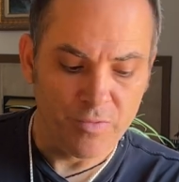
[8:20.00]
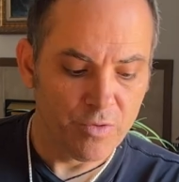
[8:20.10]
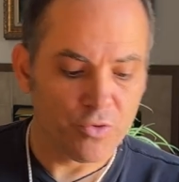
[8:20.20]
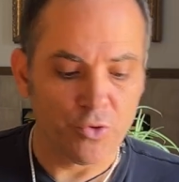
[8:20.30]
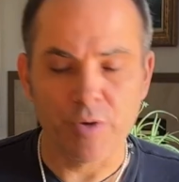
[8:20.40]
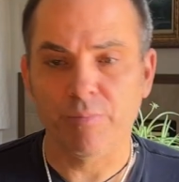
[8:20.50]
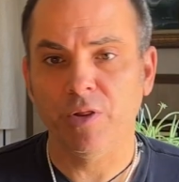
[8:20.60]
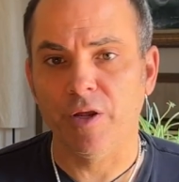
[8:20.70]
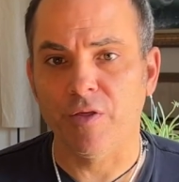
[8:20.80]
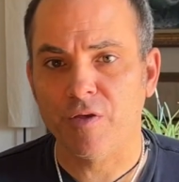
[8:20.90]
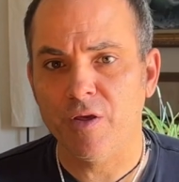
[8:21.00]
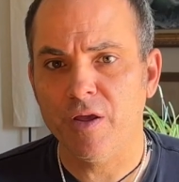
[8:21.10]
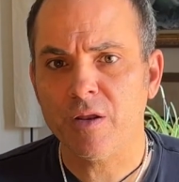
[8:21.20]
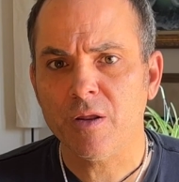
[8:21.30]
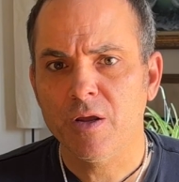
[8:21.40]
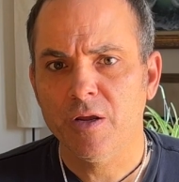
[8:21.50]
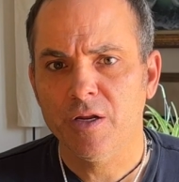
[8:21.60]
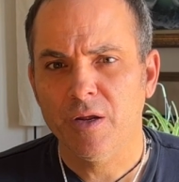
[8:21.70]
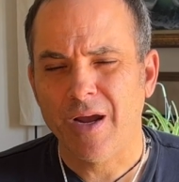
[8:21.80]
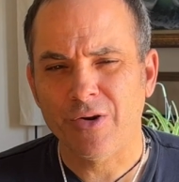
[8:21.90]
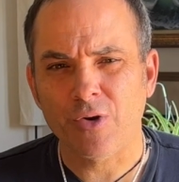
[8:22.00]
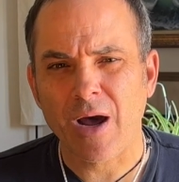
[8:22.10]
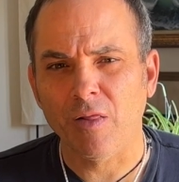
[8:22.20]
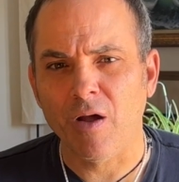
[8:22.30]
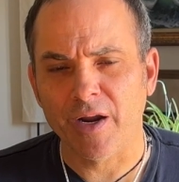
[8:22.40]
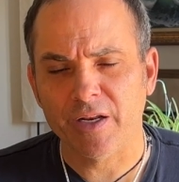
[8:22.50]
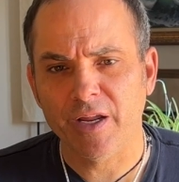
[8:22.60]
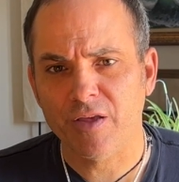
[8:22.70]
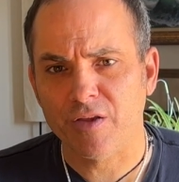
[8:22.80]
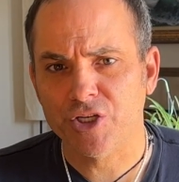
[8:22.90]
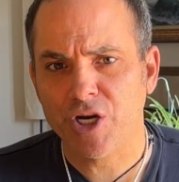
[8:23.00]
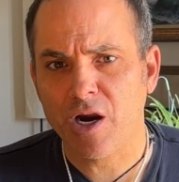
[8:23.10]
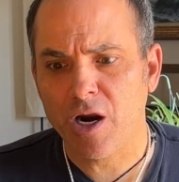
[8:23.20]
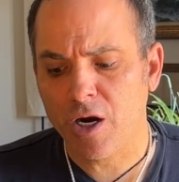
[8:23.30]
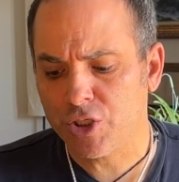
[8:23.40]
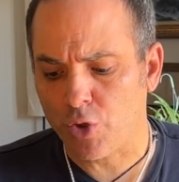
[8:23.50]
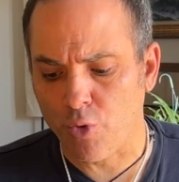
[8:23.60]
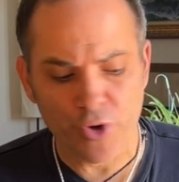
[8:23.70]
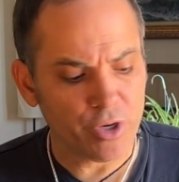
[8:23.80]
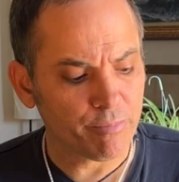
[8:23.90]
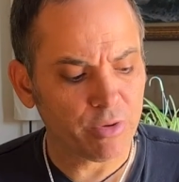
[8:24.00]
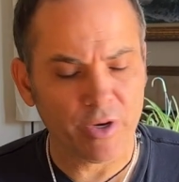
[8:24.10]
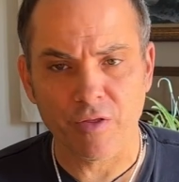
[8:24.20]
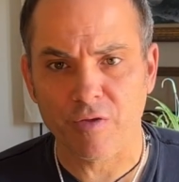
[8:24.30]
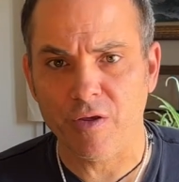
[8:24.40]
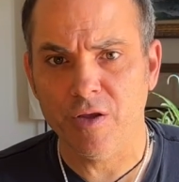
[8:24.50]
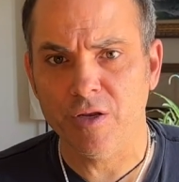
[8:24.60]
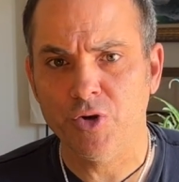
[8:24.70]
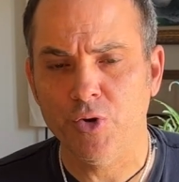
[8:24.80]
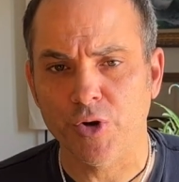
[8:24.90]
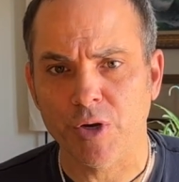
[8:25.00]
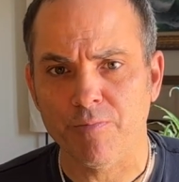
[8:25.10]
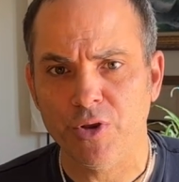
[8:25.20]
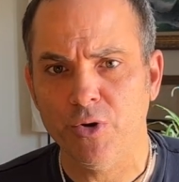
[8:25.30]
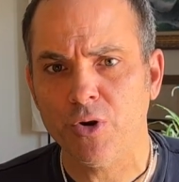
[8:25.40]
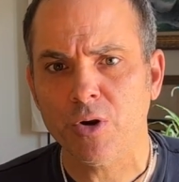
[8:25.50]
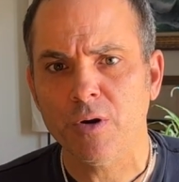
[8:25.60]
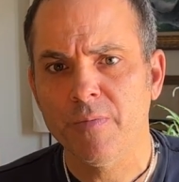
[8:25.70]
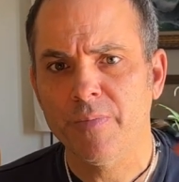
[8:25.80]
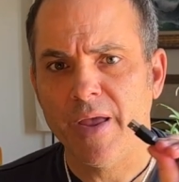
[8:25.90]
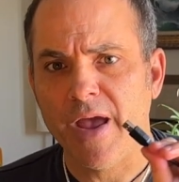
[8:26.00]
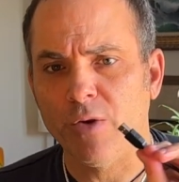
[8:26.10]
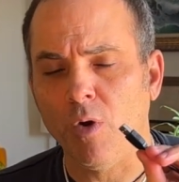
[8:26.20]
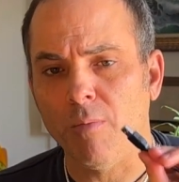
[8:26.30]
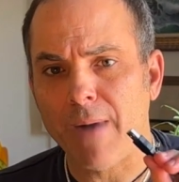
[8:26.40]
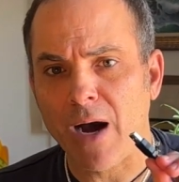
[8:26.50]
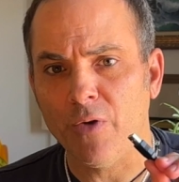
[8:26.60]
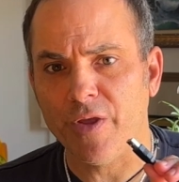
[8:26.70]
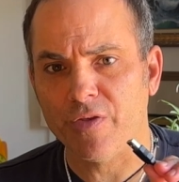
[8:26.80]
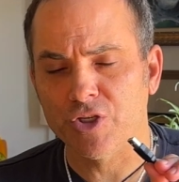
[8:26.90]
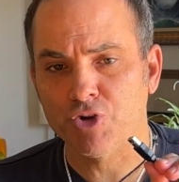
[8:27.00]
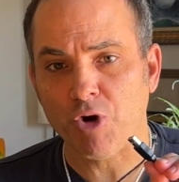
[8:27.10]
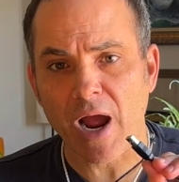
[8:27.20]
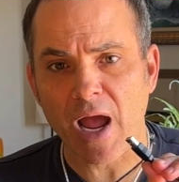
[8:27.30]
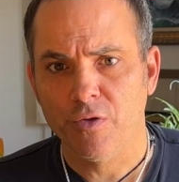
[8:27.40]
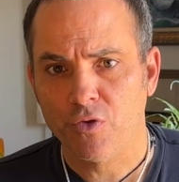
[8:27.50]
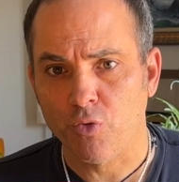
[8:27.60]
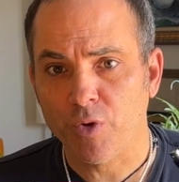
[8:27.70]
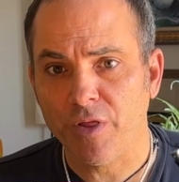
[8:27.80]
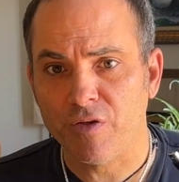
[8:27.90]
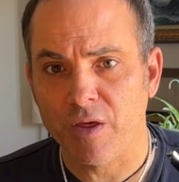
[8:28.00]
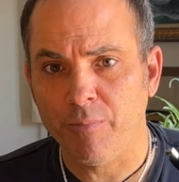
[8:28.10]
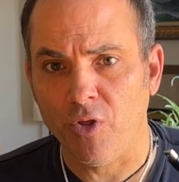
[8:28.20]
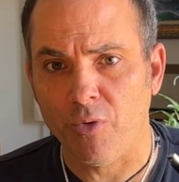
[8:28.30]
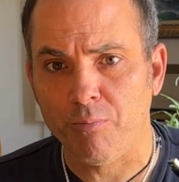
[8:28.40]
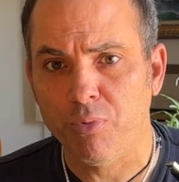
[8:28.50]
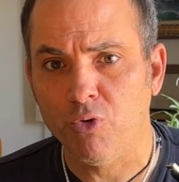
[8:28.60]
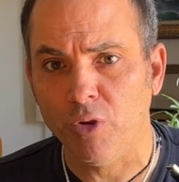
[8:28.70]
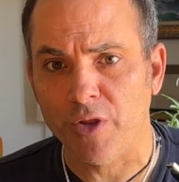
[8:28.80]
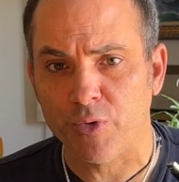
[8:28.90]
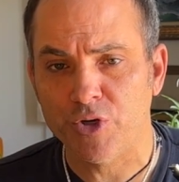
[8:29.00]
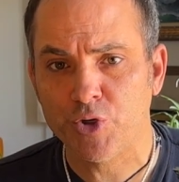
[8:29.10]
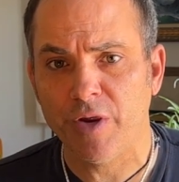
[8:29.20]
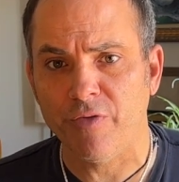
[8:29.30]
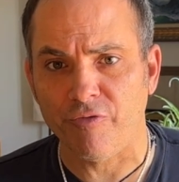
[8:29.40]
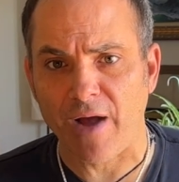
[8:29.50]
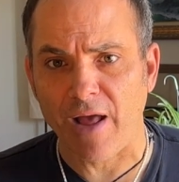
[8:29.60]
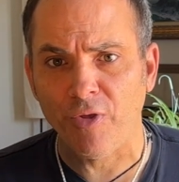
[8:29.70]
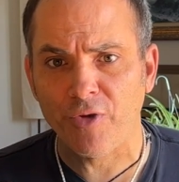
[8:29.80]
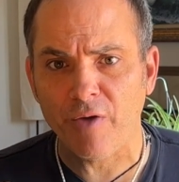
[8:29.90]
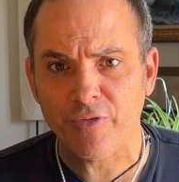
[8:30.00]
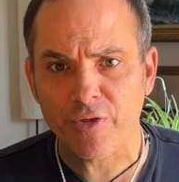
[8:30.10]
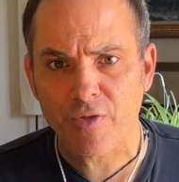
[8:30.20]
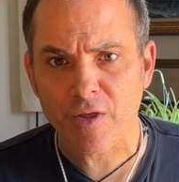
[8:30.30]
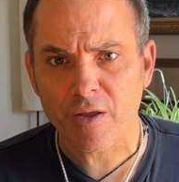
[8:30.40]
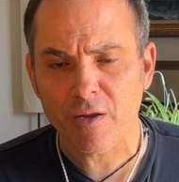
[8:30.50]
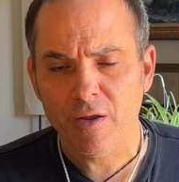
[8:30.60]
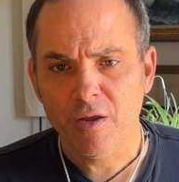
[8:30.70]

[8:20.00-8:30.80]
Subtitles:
So you can plug this in. I don't know how long it takes to charge, or you can plug this into your computer and it will mount as a drive. So really simple to pull and retrieve the files off this thing.